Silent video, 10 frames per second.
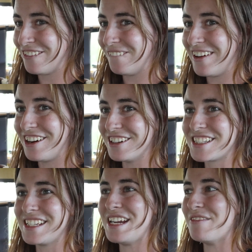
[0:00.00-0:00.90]
while
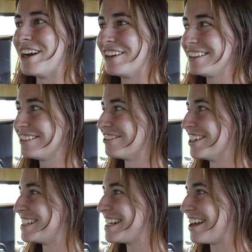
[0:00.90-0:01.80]
Sam
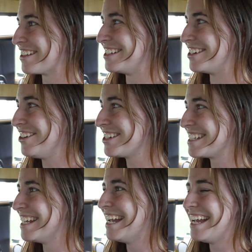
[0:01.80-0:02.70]
runs out the
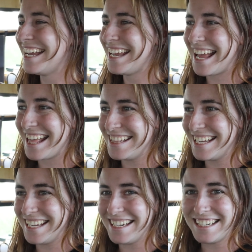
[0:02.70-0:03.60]
dogs, and
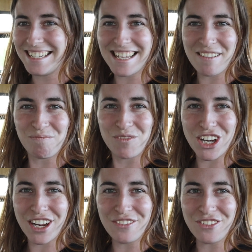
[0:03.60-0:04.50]
then
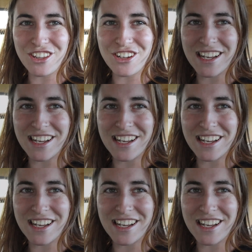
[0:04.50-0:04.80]
check in with you